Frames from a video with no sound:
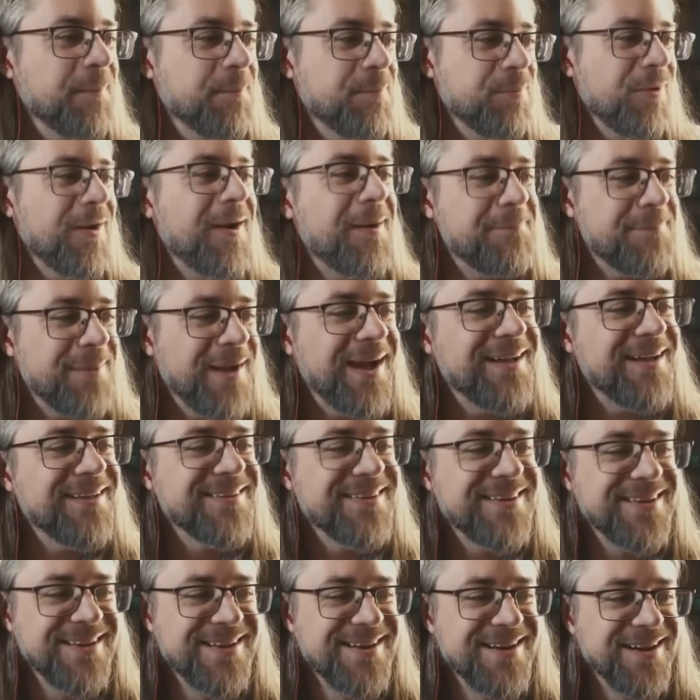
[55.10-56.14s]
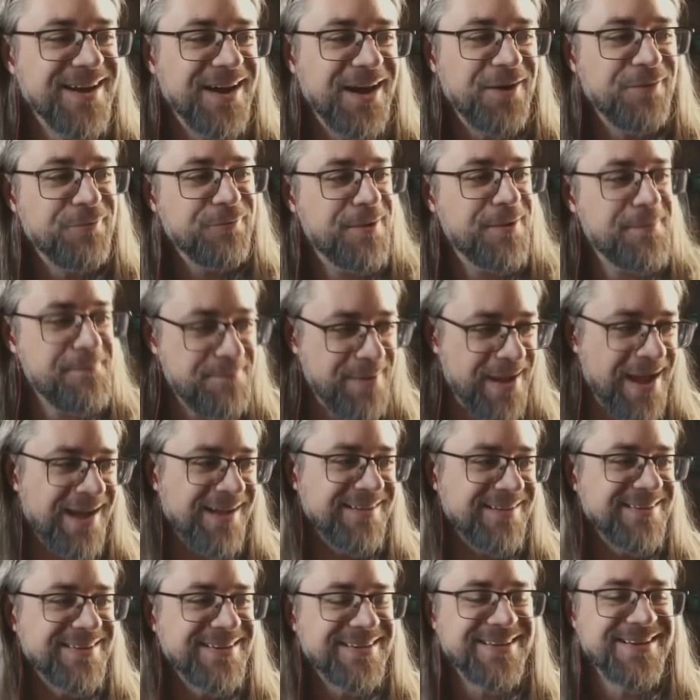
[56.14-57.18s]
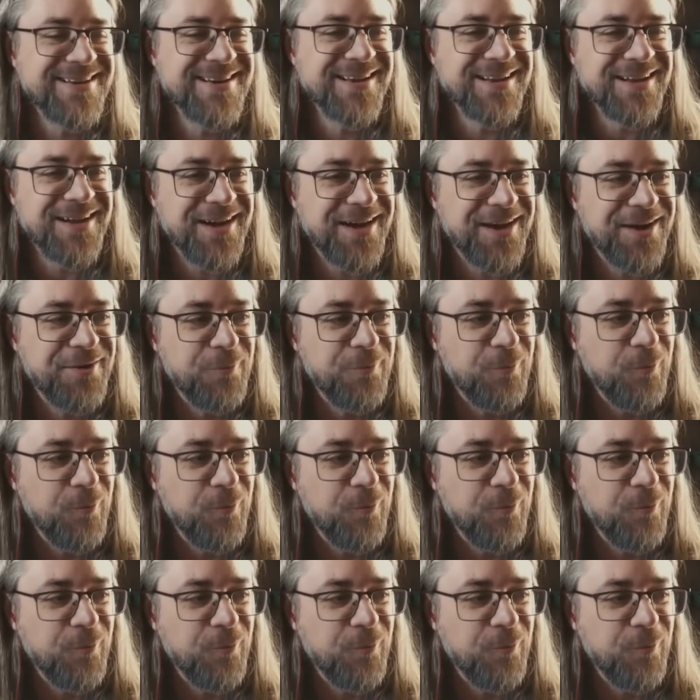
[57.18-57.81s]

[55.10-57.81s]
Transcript: a prop paladin, a rep paladin, a